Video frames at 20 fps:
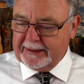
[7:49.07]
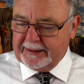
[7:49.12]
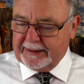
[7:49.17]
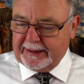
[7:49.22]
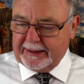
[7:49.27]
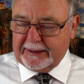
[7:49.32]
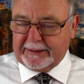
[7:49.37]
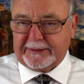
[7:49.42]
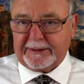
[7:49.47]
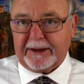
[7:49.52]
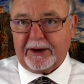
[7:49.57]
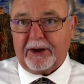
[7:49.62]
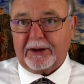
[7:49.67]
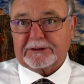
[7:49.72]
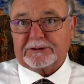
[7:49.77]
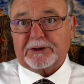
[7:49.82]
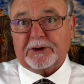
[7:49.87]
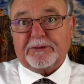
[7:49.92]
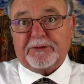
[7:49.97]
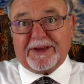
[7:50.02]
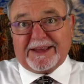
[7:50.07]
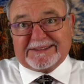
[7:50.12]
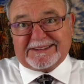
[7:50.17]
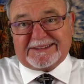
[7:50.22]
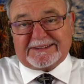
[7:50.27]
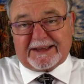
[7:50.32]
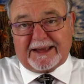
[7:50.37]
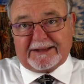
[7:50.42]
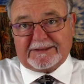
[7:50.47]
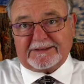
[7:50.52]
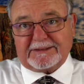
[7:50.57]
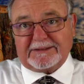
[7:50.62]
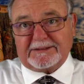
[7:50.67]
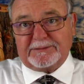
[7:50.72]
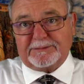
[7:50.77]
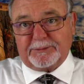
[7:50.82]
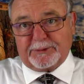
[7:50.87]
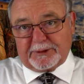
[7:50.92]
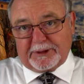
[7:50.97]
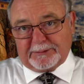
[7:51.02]
of incense,
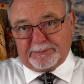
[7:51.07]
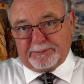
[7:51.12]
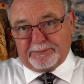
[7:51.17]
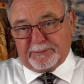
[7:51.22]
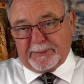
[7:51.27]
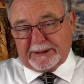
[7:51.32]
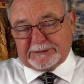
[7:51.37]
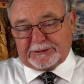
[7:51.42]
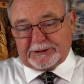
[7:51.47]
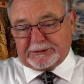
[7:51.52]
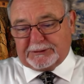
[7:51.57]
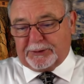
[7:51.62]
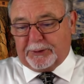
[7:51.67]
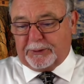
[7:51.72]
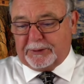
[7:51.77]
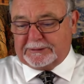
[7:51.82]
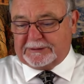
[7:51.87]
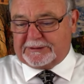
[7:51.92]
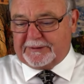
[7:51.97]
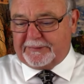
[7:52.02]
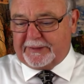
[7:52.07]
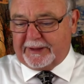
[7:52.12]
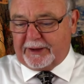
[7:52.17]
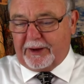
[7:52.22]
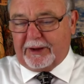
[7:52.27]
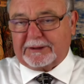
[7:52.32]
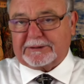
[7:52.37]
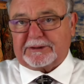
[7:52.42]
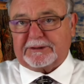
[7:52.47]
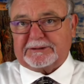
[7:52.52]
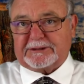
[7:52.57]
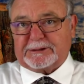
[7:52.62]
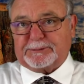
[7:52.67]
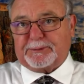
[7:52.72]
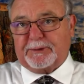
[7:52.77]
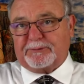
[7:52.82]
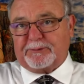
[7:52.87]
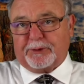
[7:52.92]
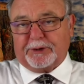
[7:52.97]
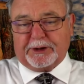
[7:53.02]
that mentions horns of the altar just
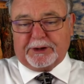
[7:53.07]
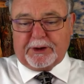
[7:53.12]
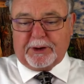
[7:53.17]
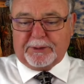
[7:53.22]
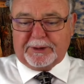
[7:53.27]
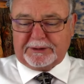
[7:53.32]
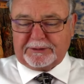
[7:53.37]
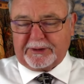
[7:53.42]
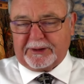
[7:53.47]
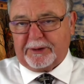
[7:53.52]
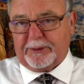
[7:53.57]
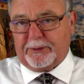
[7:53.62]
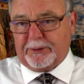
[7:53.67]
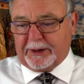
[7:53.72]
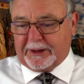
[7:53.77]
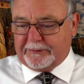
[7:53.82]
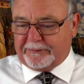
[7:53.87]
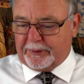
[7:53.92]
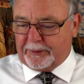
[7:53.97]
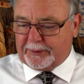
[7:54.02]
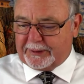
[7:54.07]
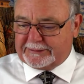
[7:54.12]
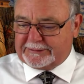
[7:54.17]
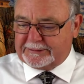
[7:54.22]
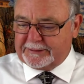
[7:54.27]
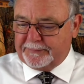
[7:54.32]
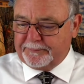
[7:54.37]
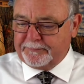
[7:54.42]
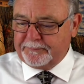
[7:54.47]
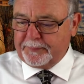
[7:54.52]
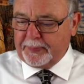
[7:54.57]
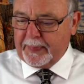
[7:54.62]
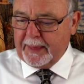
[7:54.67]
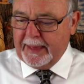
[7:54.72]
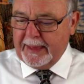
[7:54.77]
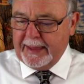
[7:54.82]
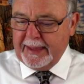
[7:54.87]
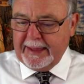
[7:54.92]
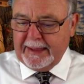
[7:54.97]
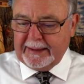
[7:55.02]
before you go into the Holy of Holies,
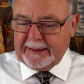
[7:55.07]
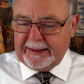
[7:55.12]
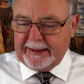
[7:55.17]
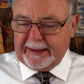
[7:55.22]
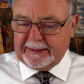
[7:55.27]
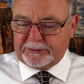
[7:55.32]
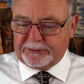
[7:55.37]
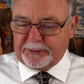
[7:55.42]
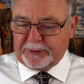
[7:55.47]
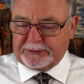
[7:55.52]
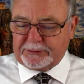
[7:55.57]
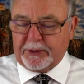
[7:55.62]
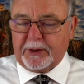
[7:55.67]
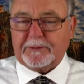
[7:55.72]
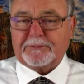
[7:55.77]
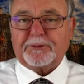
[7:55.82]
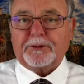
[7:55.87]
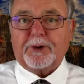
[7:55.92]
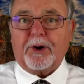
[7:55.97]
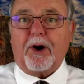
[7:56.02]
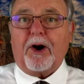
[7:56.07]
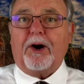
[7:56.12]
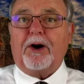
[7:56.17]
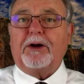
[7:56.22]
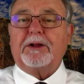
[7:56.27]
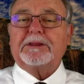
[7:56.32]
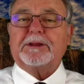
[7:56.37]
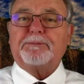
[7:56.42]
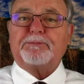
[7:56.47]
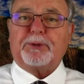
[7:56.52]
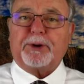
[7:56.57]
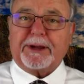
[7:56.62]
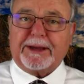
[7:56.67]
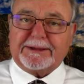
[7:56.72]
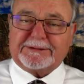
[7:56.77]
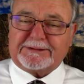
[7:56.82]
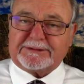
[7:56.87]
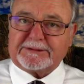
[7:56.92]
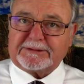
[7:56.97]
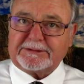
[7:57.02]
and to atone for all the
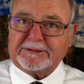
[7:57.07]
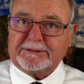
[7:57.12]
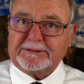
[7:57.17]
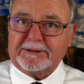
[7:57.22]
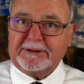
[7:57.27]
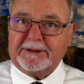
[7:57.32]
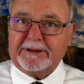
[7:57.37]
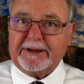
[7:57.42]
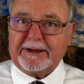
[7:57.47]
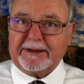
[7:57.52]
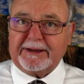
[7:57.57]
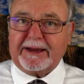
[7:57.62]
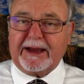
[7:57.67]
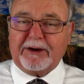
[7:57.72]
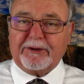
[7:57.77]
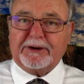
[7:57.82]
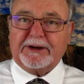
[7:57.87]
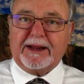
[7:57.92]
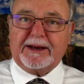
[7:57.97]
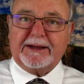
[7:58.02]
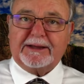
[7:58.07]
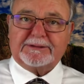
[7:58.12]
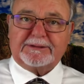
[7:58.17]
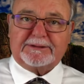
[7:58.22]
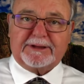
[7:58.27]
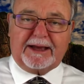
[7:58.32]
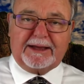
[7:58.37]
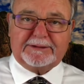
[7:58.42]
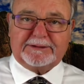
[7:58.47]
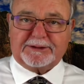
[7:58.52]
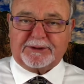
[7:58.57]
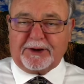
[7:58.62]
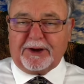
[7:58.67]
priests, Aaron and his sons